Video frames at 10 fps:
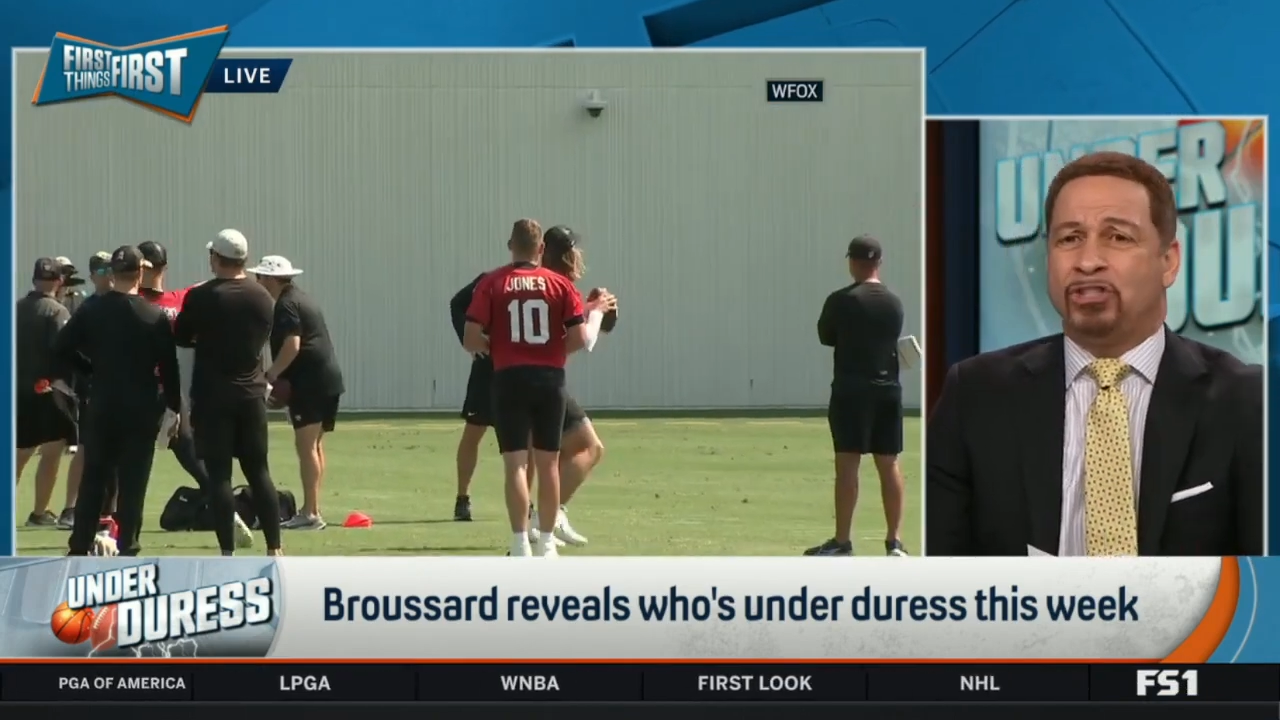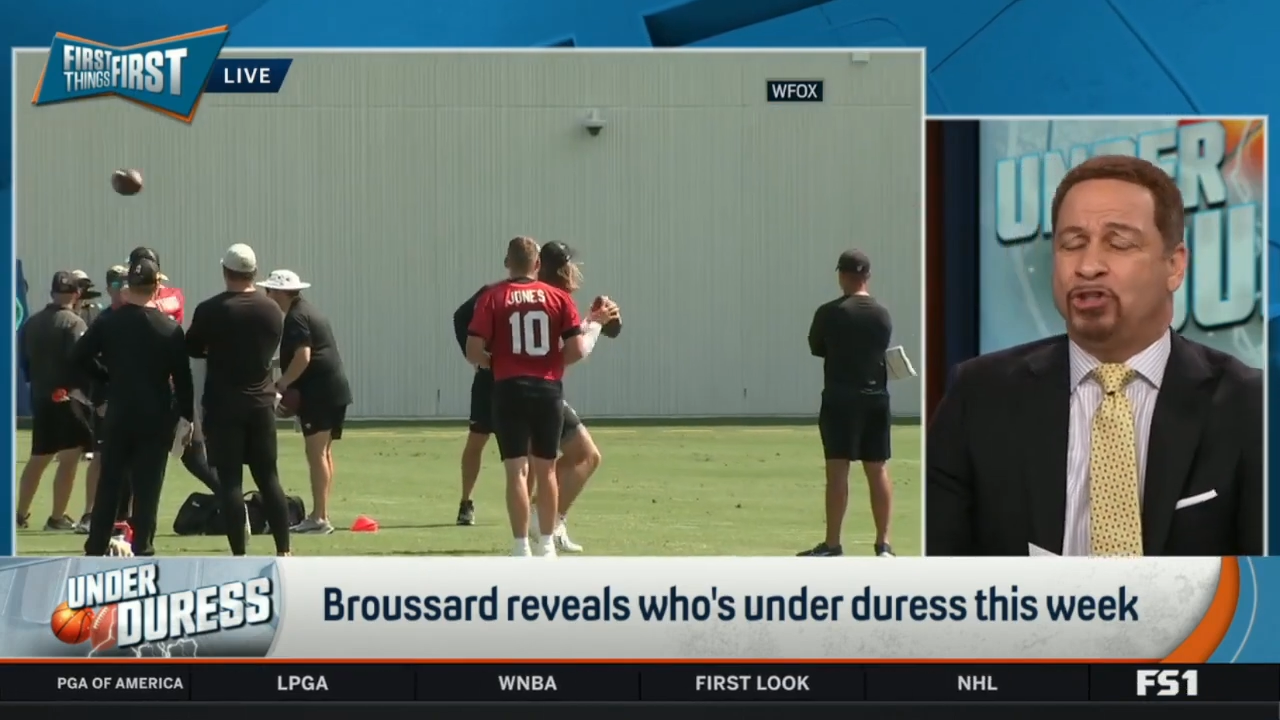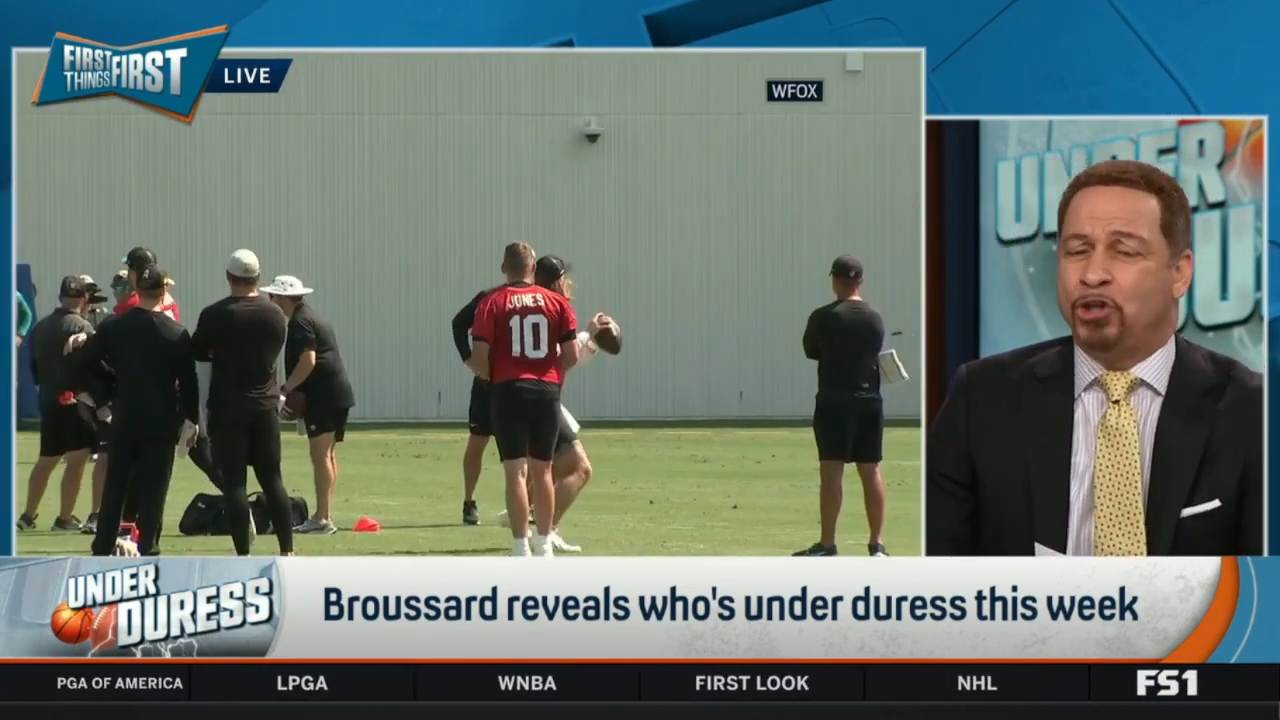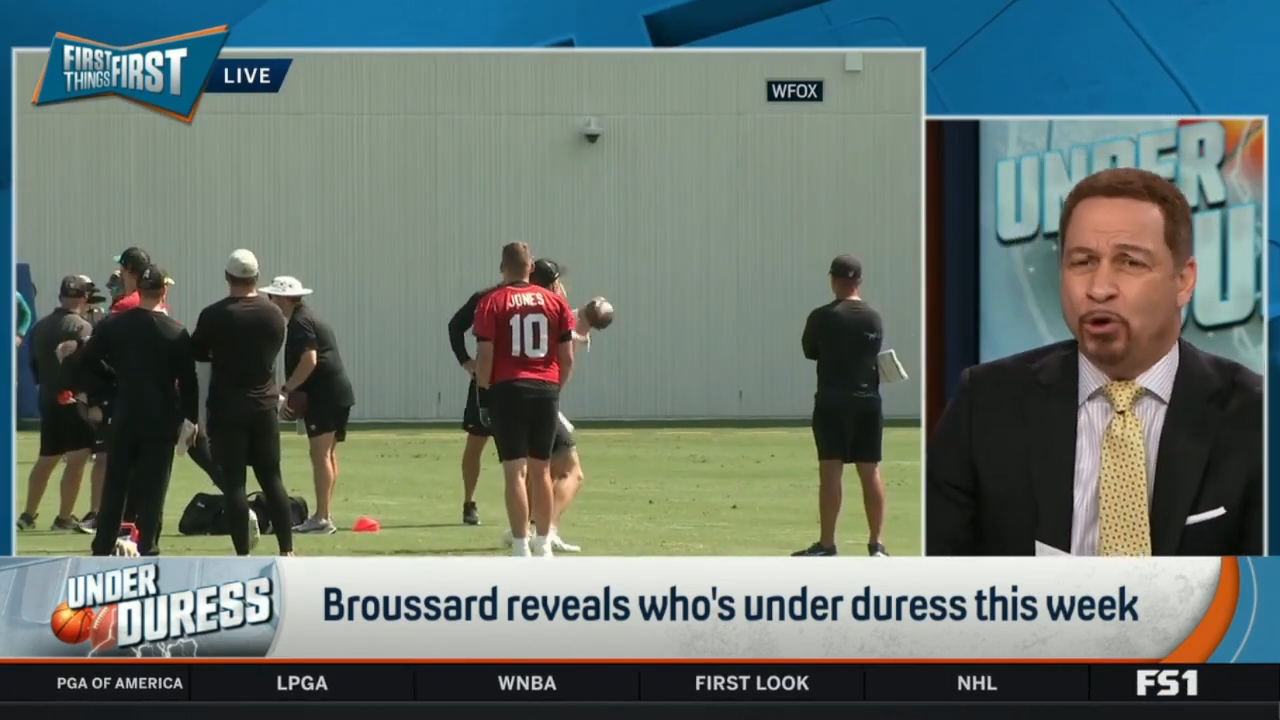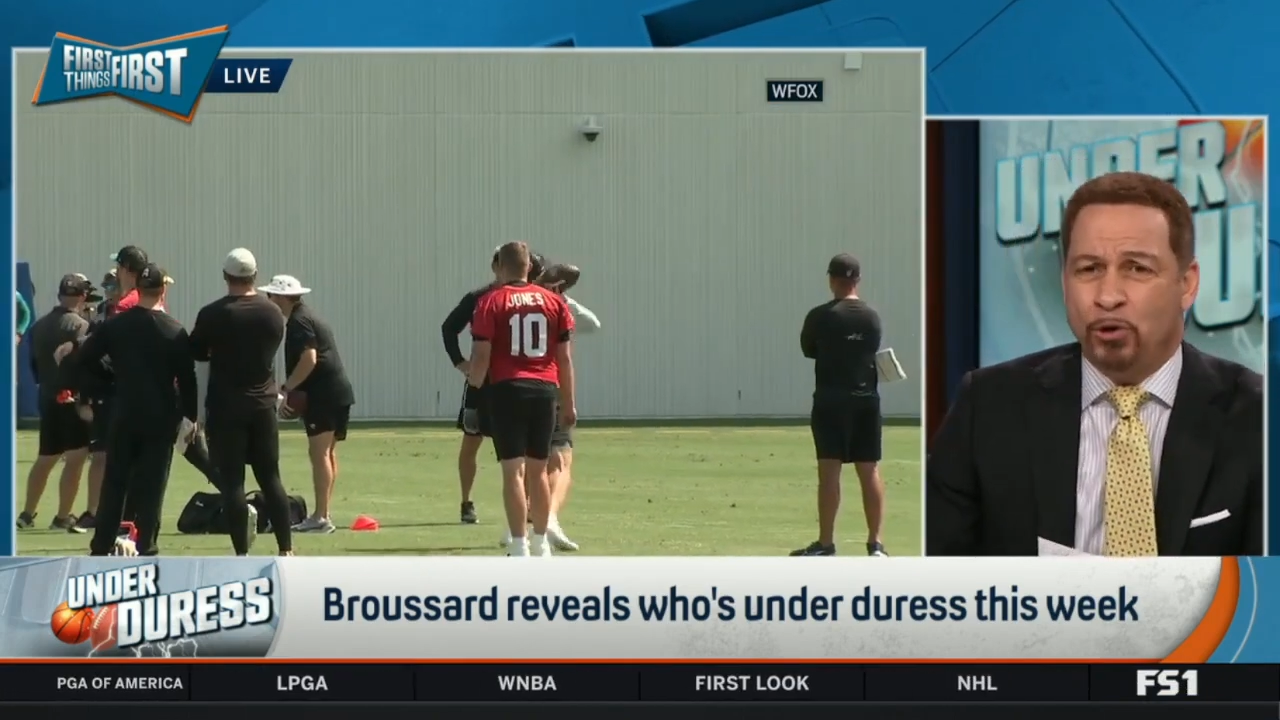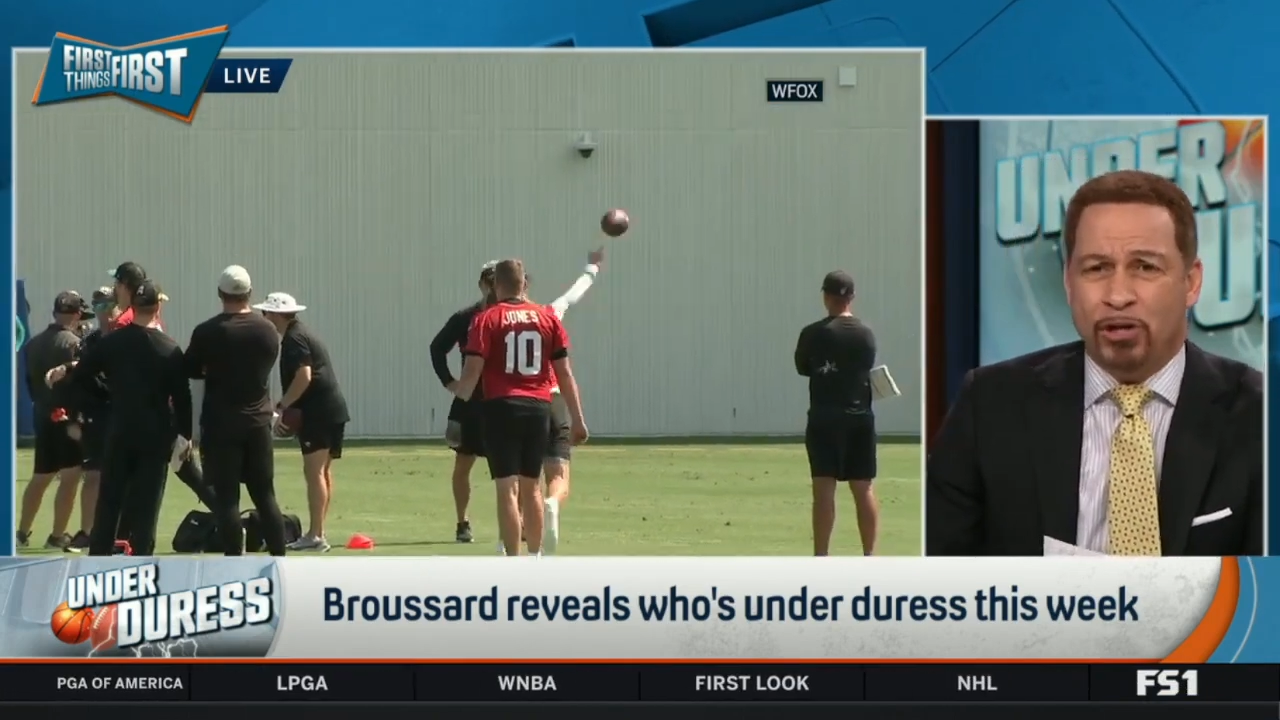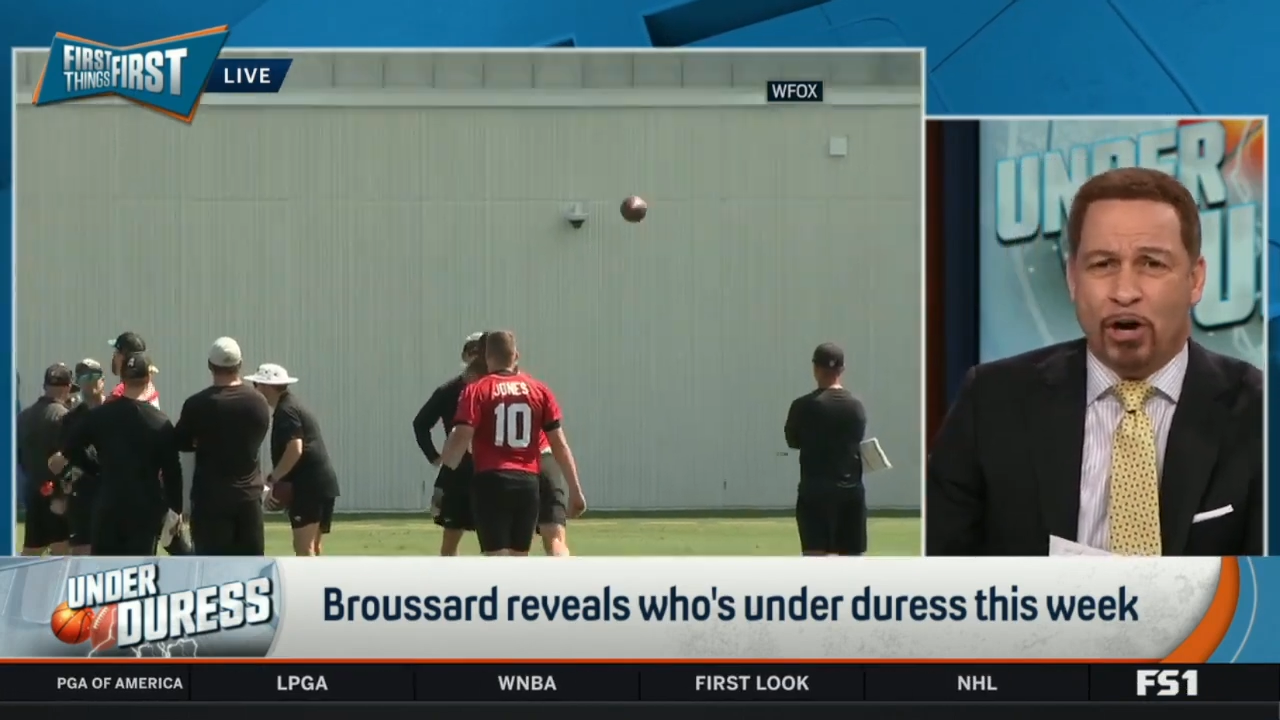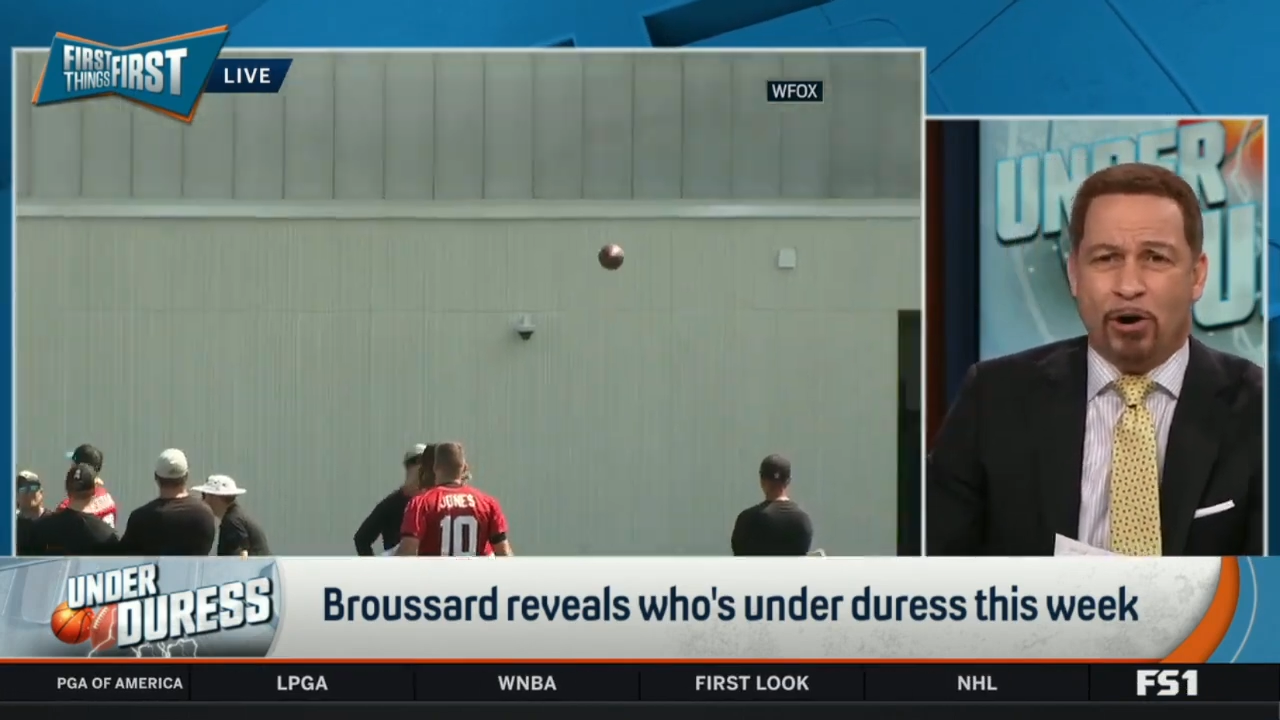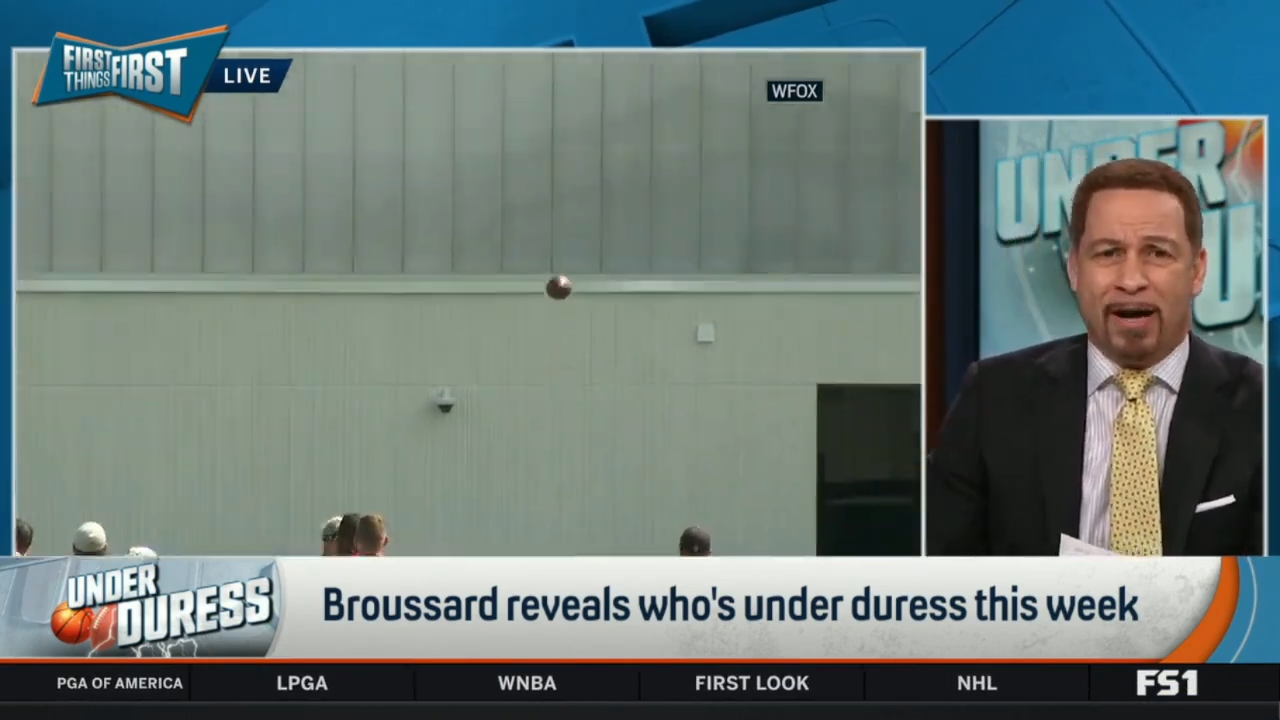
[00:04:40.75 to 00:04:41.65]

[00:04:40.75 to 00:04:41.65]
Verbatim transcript: Jr.,